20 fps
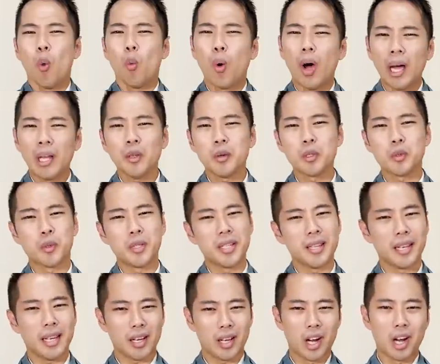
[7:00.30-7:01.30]
While I was reading
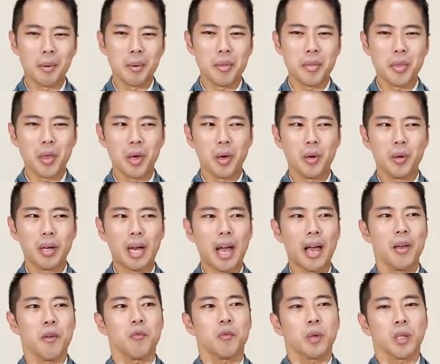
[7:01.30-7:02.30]
that comment though,
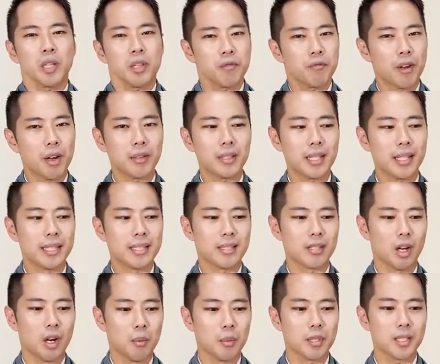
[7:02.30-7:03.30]
I really felt that it's
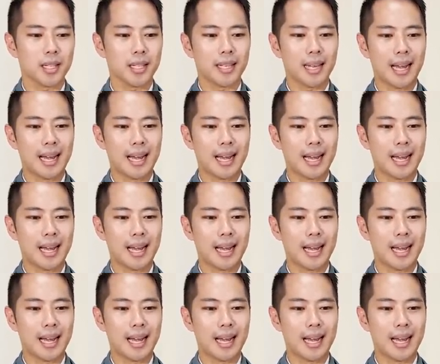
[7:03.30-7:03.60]
almost like